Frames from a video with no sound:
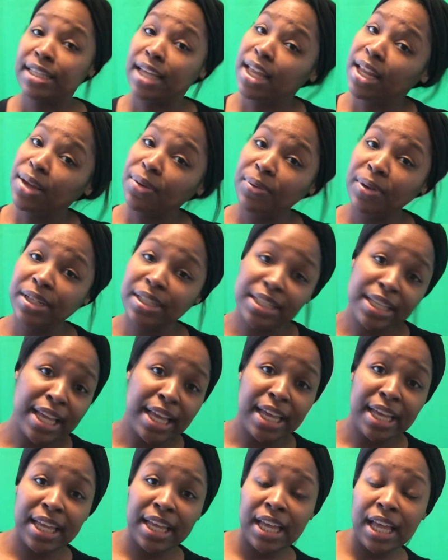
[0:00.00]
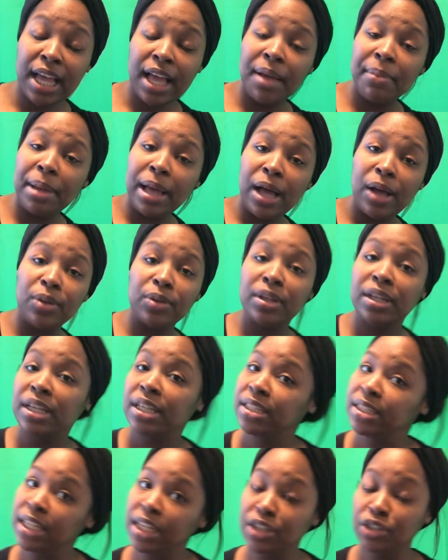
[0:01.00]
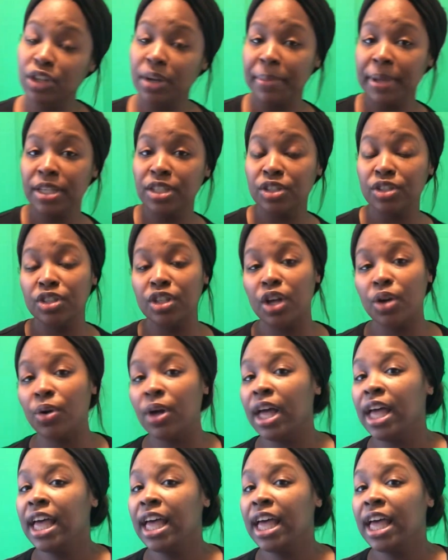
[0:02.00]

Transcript: all i want to say about second trimester so